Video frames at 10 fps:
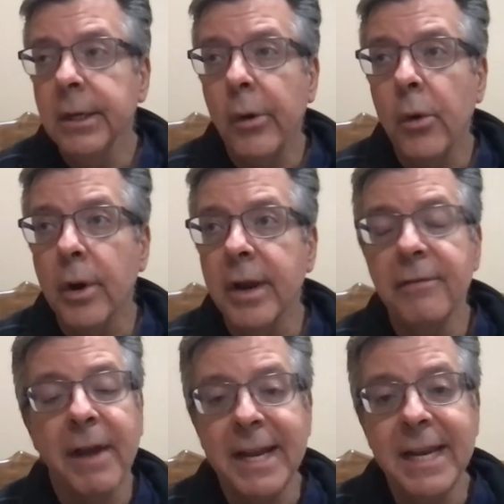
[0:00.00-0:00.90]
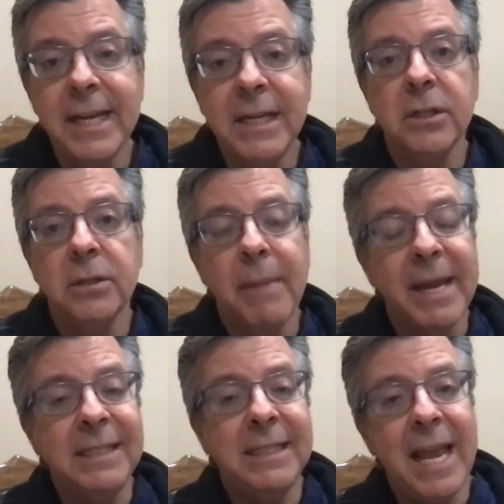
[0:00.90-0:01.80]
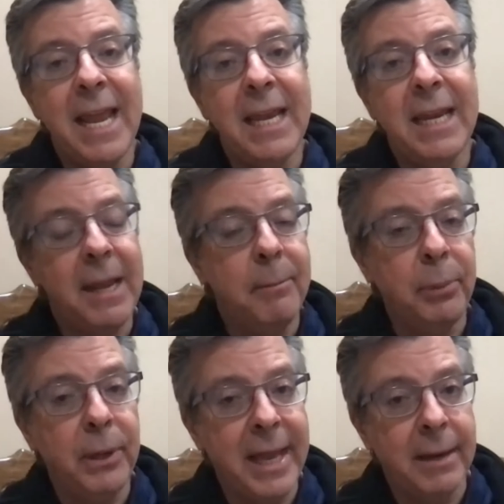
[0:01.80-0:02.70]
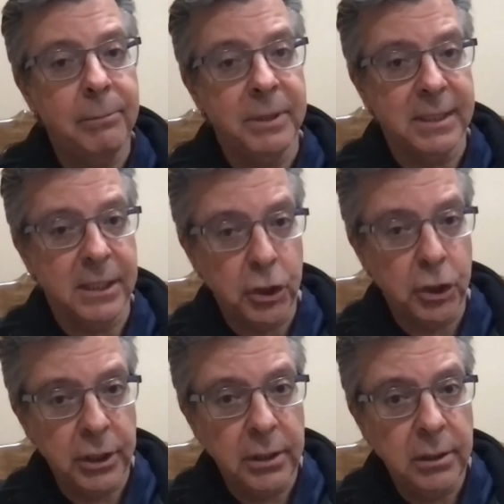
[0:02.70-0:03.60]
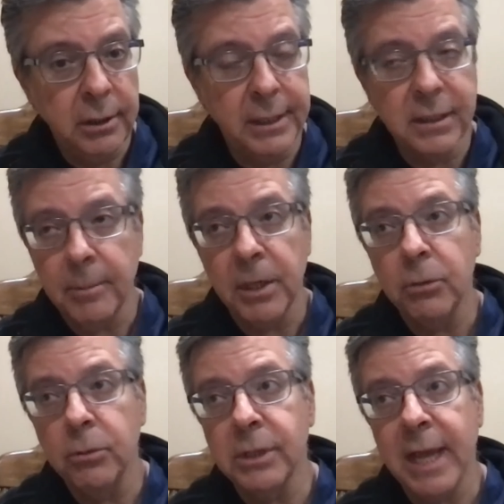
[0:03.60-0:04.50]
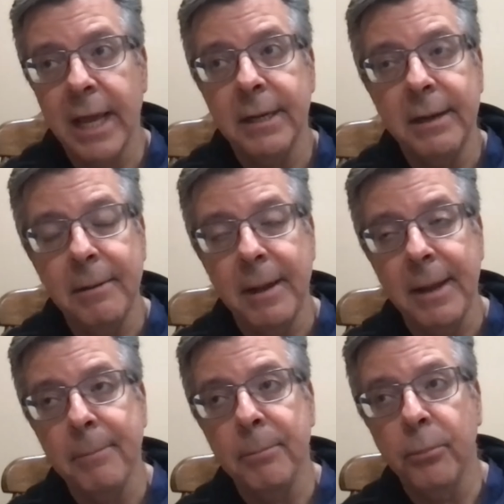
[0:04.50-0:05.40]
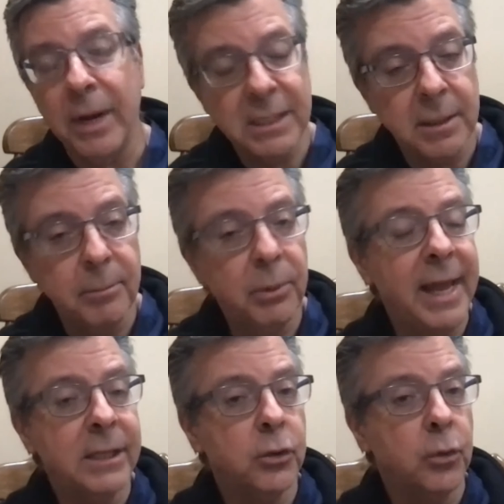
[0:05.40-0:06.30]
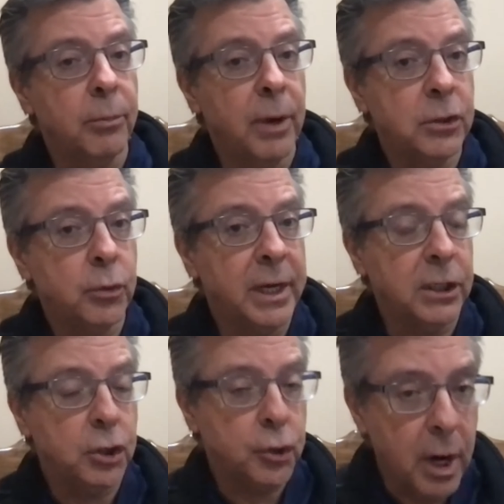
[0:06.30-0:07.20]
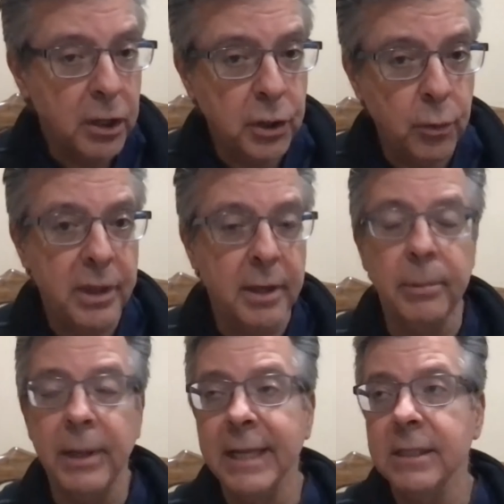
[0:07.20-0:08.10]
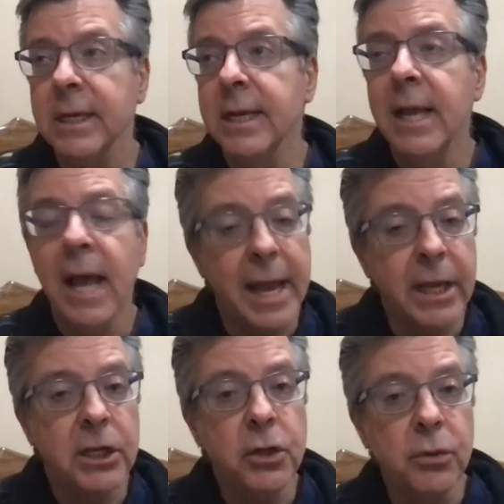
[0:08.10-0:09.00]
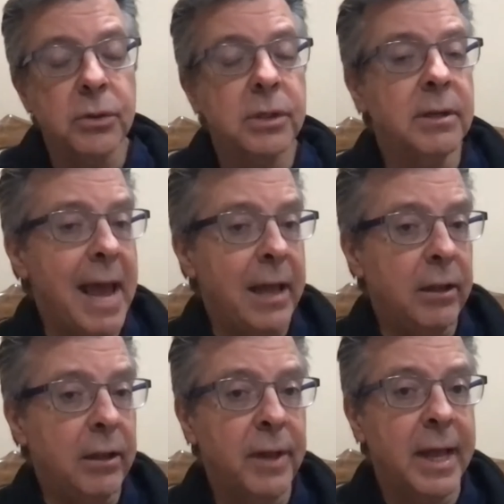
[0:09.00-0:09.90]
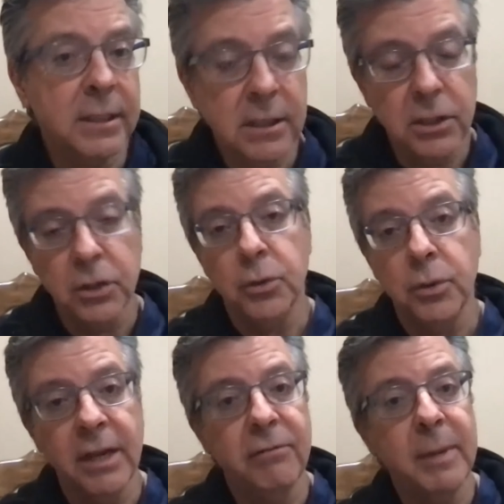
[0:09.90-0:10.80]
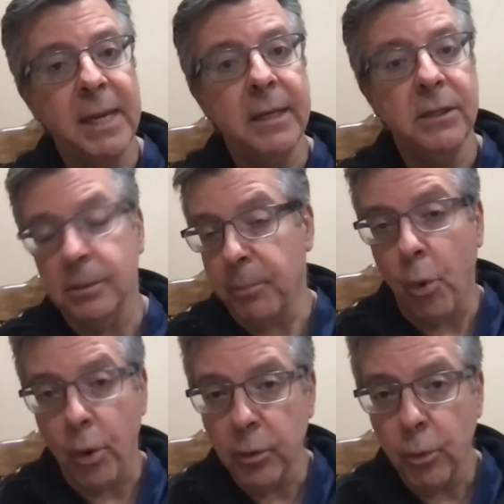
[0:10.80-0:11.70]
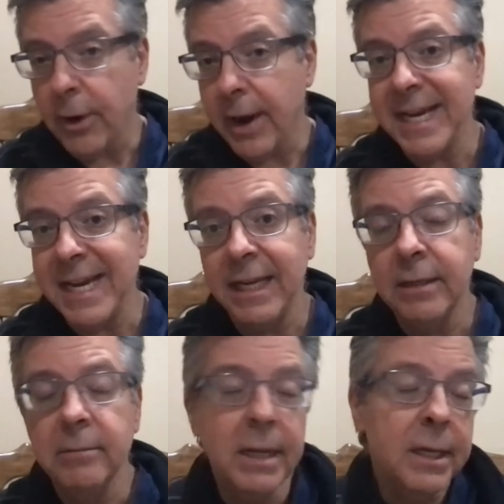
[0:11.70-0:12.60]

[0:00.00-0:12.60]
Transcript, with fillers: Or if I need to maintain implant position in somebody who's had uh, breast implants or breast reconstruction with implants, I could use Galaflex to give me support where I need it.